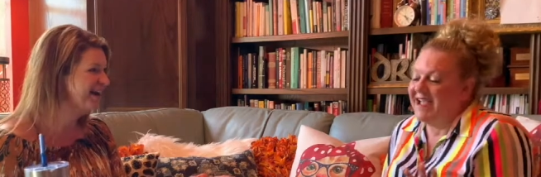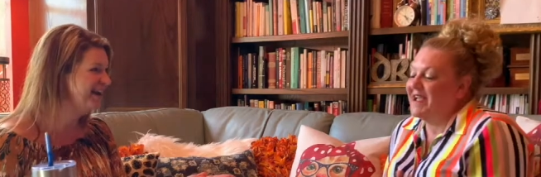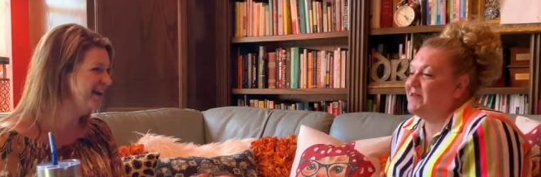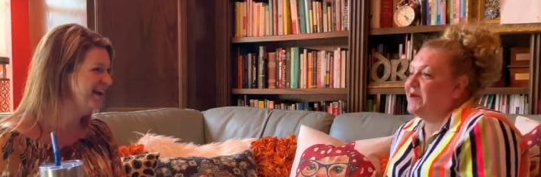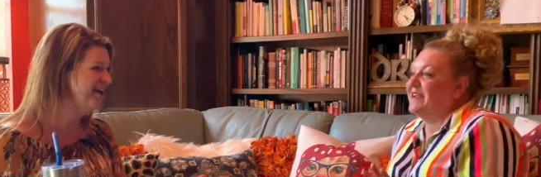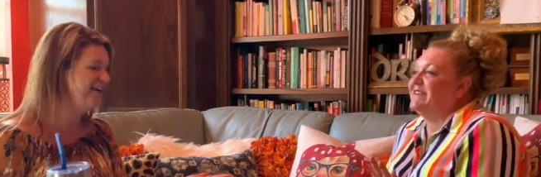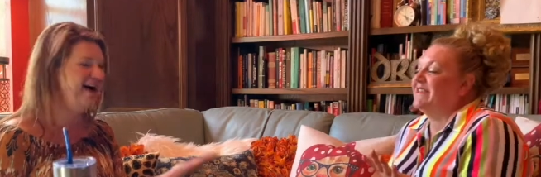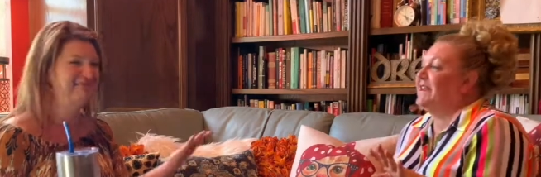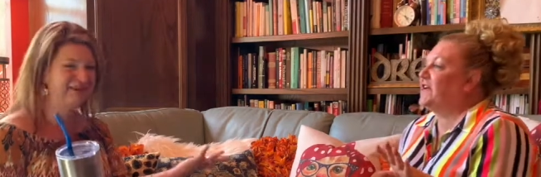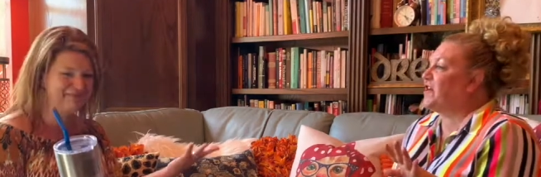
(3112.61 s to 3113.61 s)
Speaker 1: I am
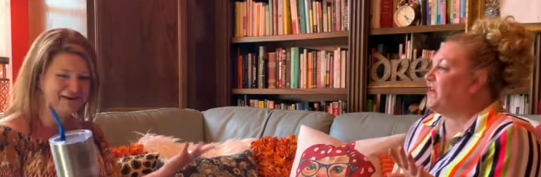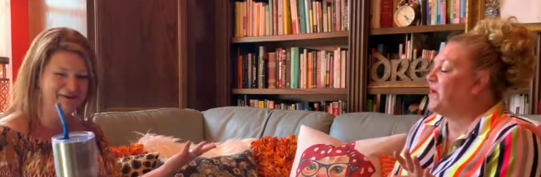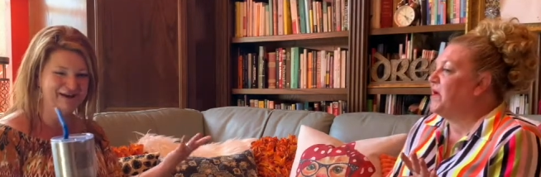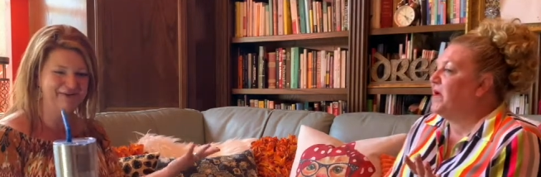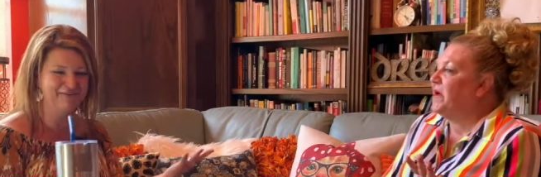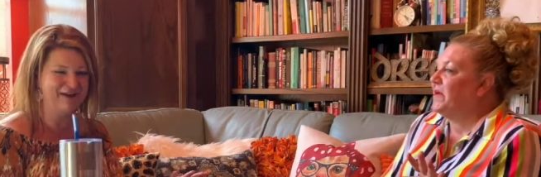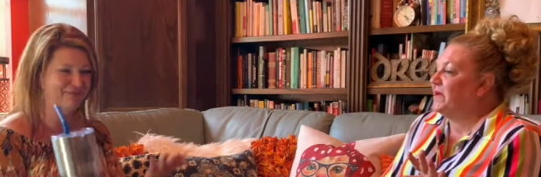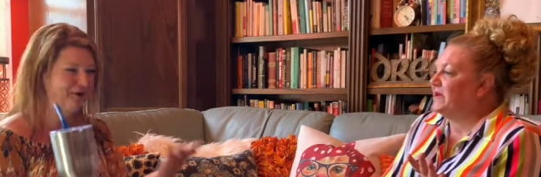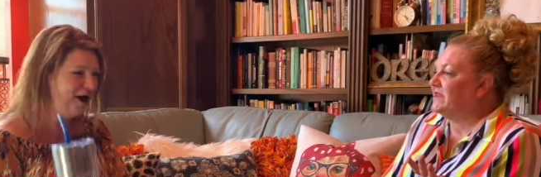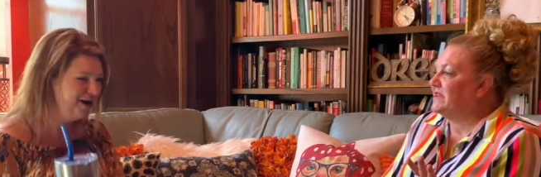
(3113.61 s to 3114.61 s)
here, like,
Speaker 2: we don't need. We have
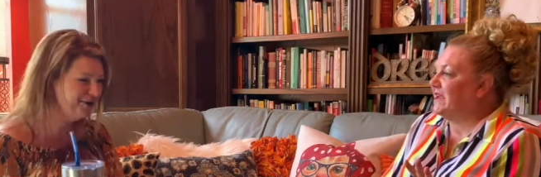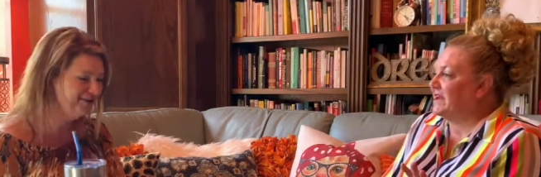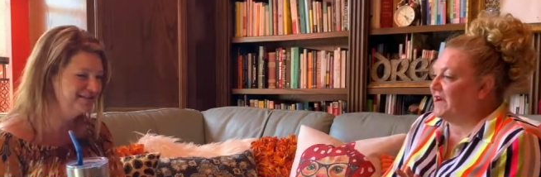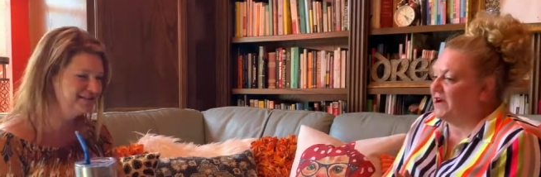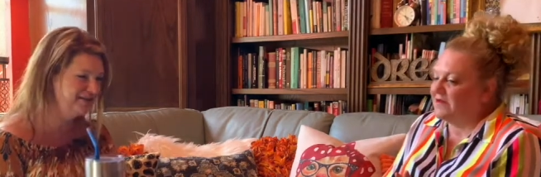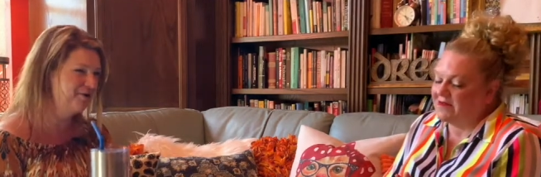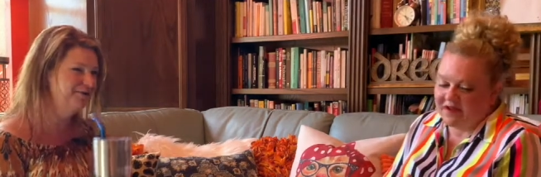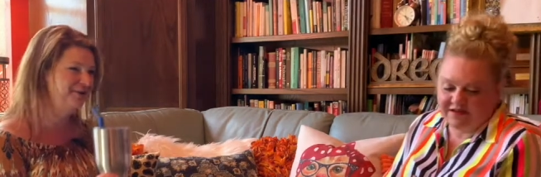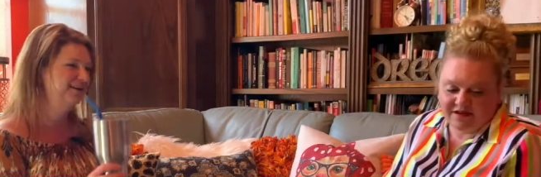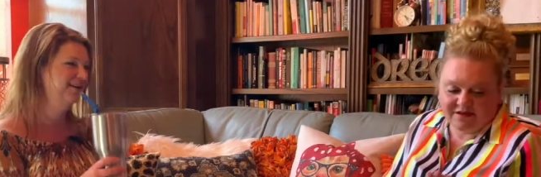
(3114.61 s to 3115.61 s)
water. Sitting here and,
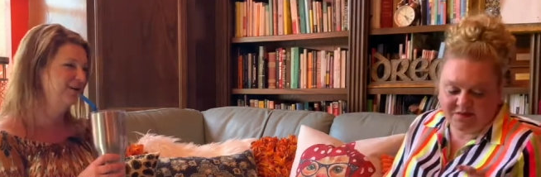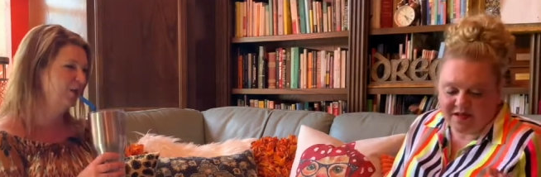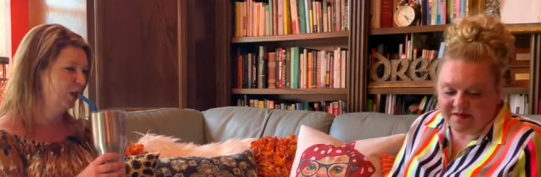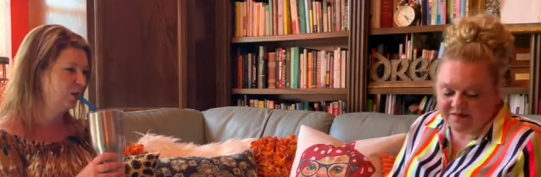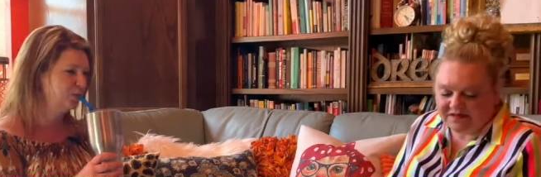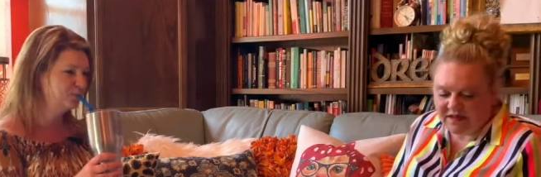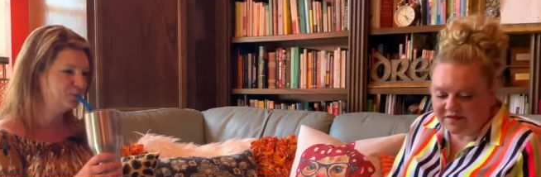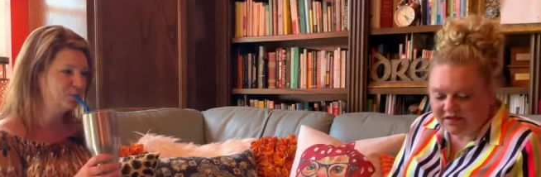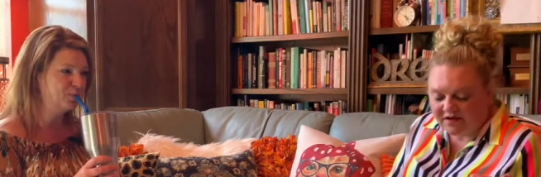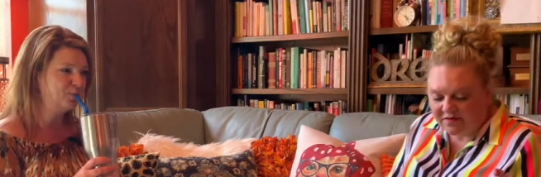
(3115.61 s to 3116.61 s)
and,
Speaker 1: and uh, Pepsi. I'm
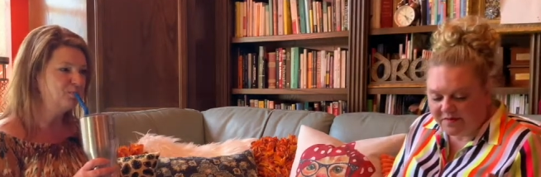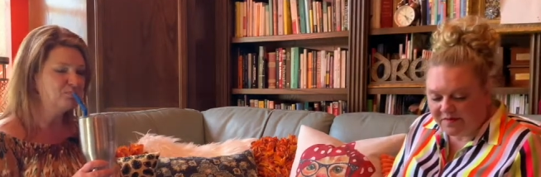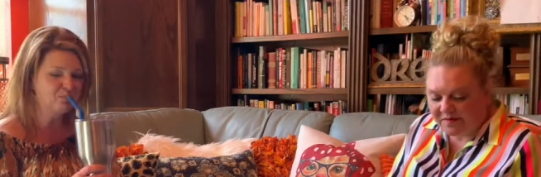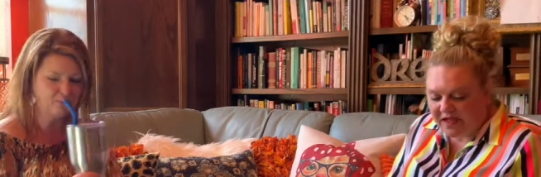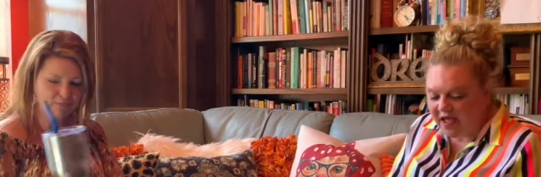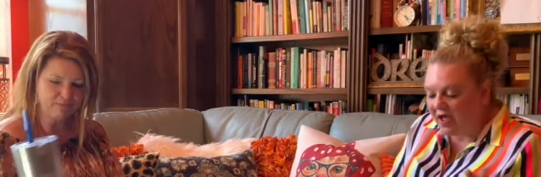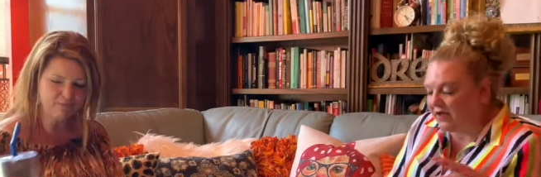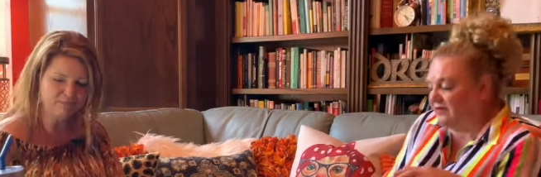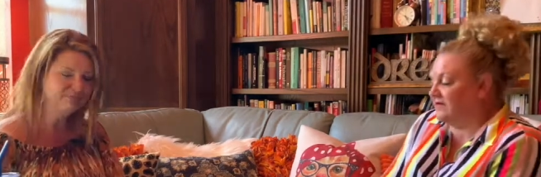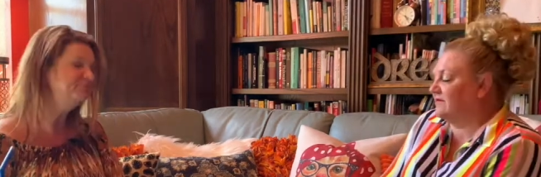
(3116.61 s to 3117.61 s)
sitting here.
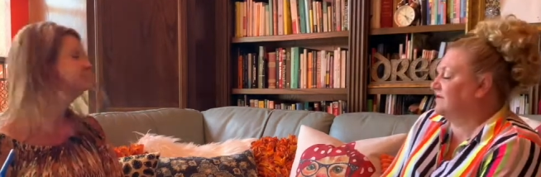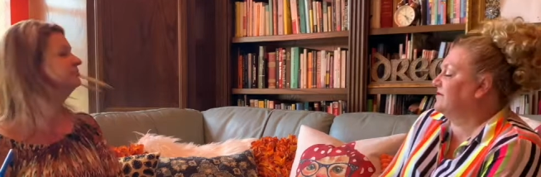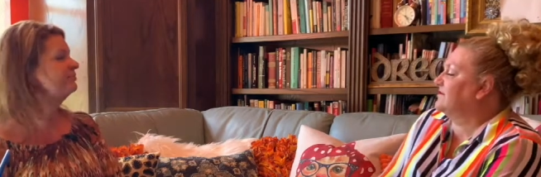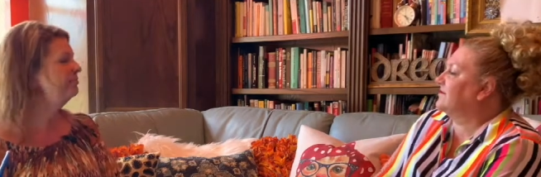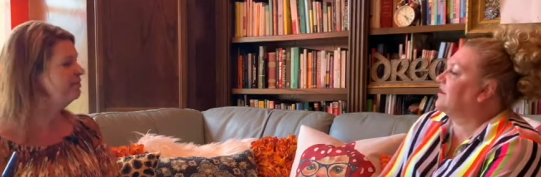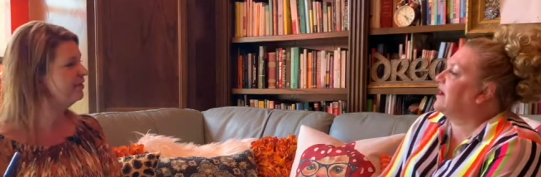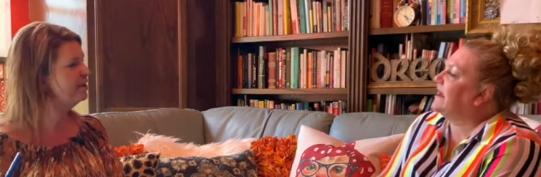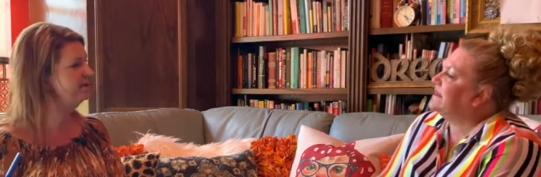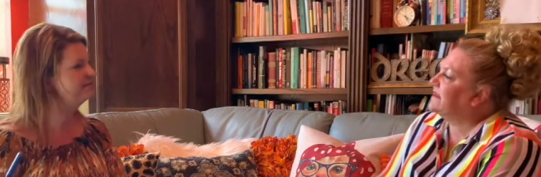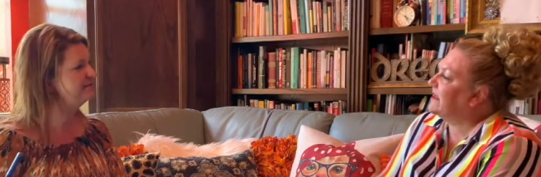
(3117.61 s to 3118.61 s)
Yeah,
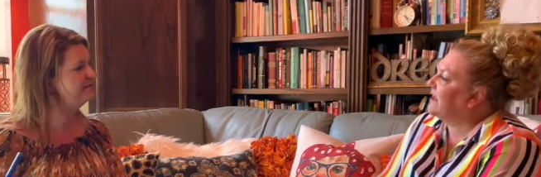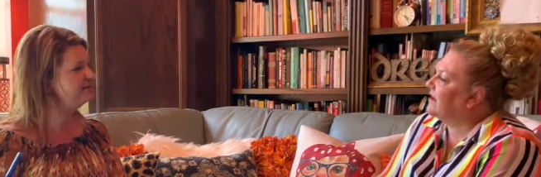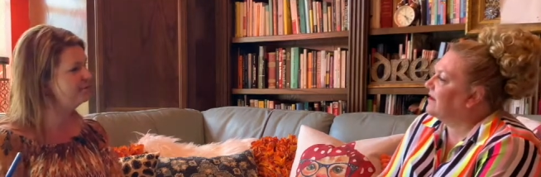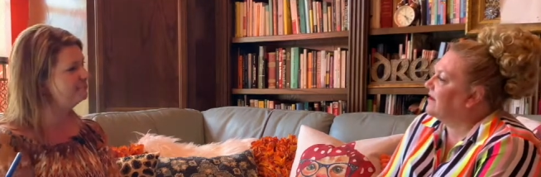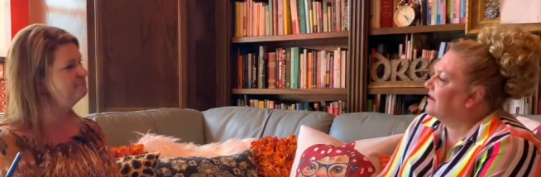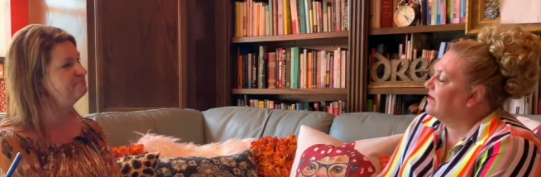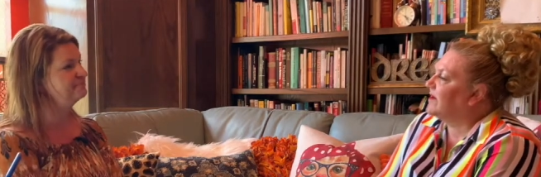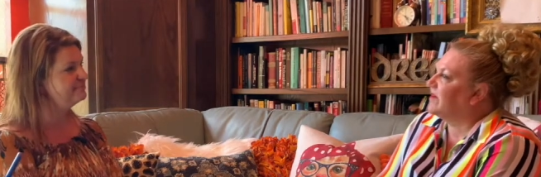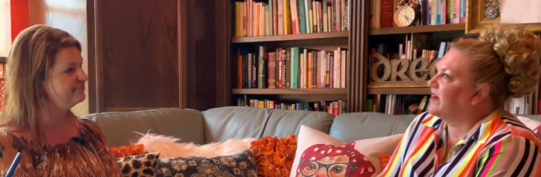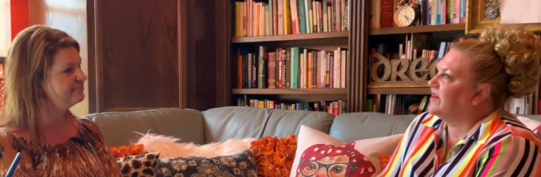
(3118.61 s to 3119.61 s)
crazy. So
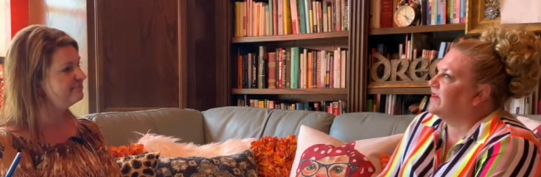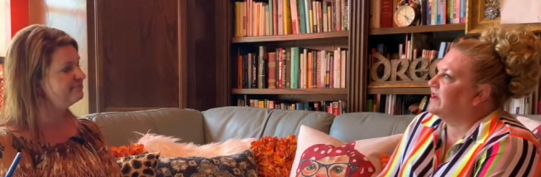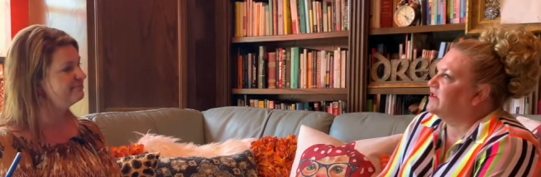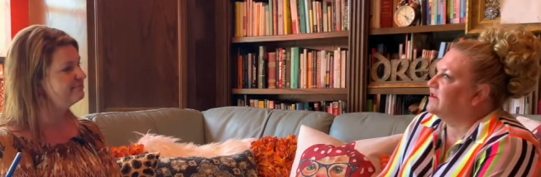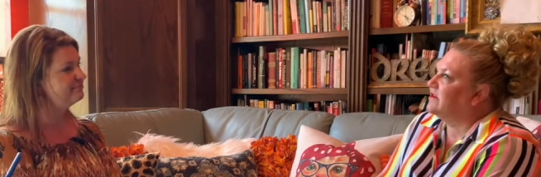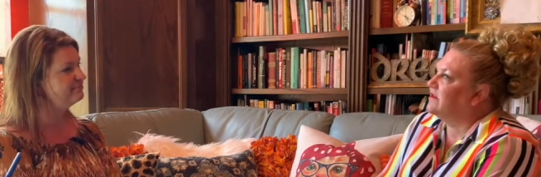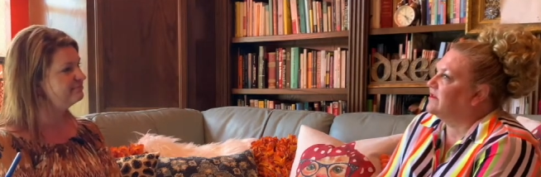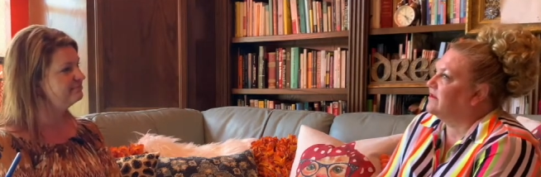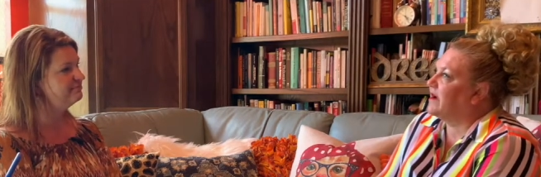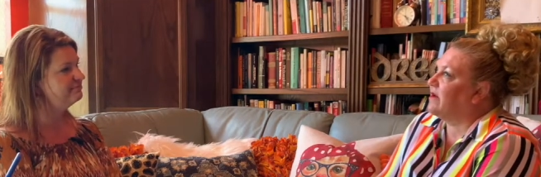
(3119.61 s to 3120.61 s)
what a revelation.
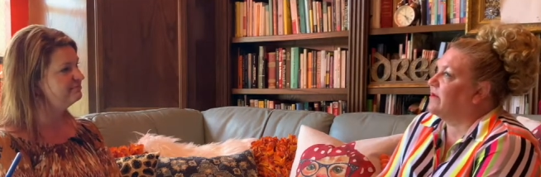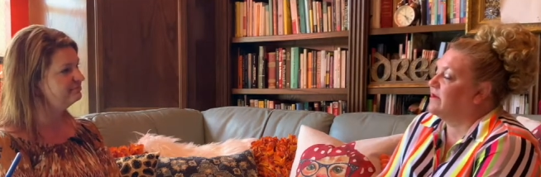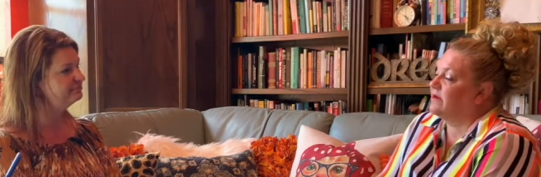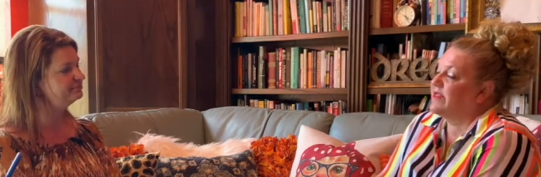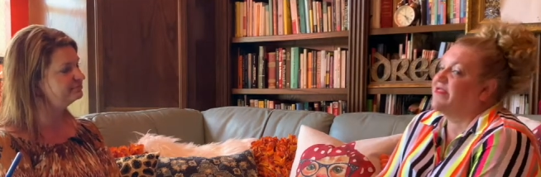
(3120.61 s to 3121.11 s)
Well, with